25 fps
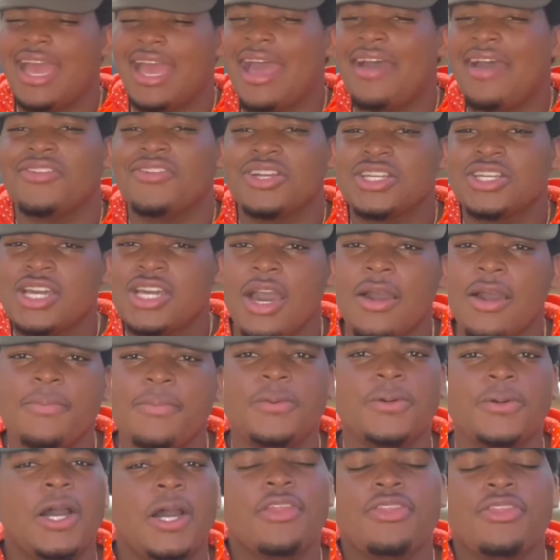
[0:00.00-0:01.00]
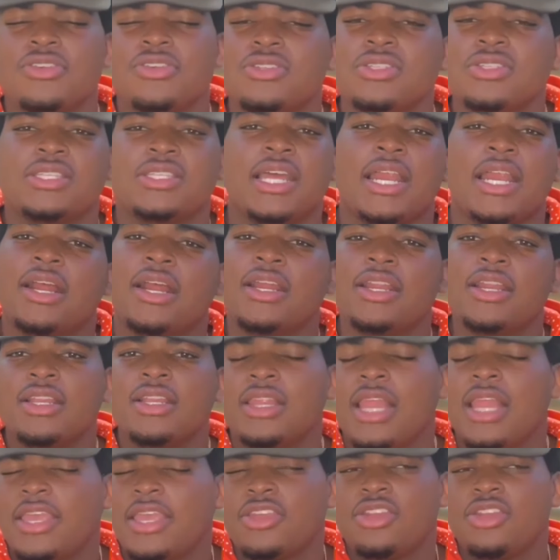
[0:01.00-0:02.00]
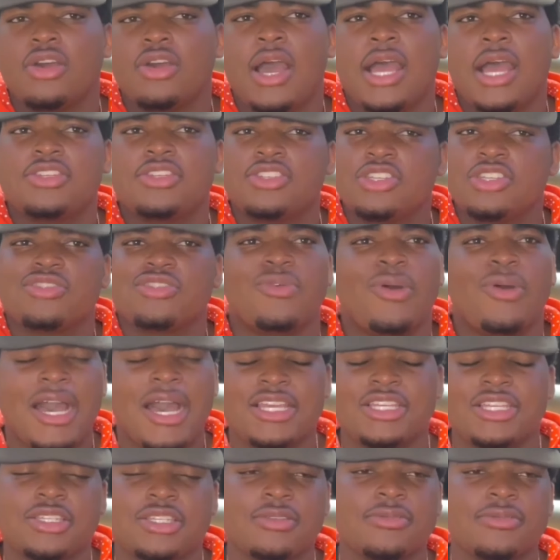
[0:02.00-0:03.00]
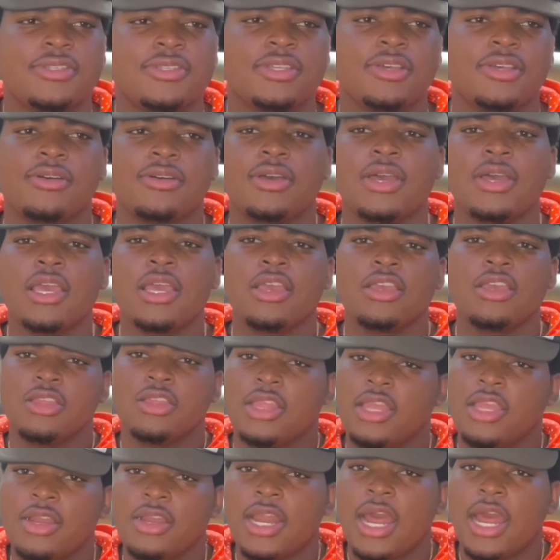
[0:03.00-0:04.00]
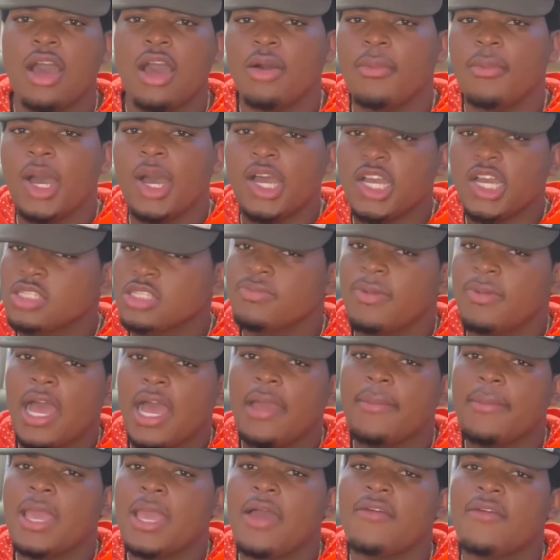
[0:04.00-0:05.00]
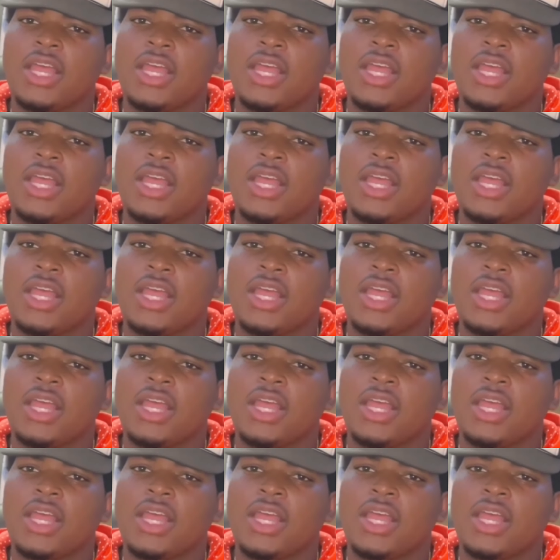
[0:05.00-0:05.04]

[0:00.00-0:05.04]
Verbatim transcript: I have a couple others that are in like you know I just watched them, so they're not on my hooks behind me.